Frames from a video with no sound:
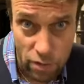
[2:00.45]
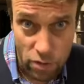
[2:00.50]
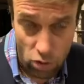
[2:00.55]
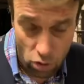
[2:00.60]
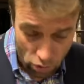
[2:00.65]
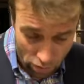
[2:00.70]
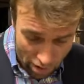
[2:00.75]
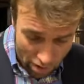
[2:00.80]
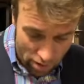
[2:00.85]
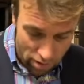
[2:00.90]
and
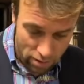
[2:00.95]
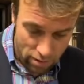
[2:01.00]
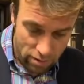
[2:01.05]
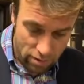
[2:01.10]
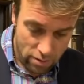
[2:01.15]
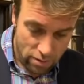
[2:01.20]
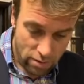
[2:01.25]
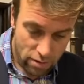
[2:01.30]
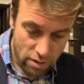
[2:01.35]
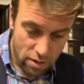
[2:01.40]
Norah.
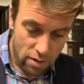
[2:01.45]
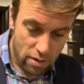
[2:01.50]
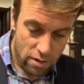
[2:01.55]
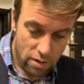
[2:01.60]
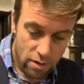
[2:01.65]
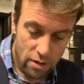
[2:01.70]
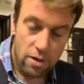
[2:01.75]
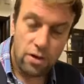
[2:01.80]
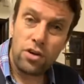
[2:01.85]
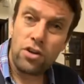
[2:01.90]

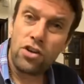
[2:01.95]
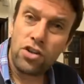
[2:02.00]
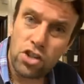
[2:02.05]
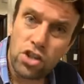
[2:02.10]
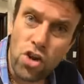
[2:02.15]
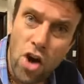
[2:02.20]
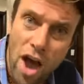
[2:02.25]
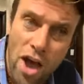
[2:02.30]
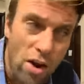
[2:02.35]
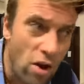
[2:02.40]

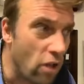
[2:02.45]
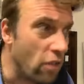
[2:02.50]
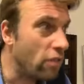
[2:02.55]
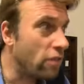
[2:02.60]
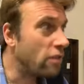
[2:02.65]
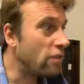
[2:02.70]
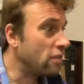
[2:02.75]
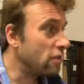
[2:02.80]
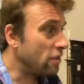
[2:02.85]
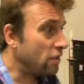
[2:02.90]
Shine on.
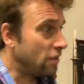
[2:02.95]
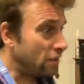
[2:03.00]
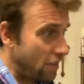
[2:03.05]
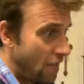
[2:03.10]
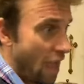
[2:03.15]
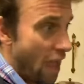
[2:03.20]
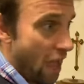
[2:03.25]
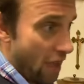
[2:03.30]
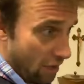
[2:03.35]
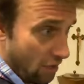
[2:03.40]

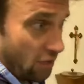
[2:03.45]
Yeah,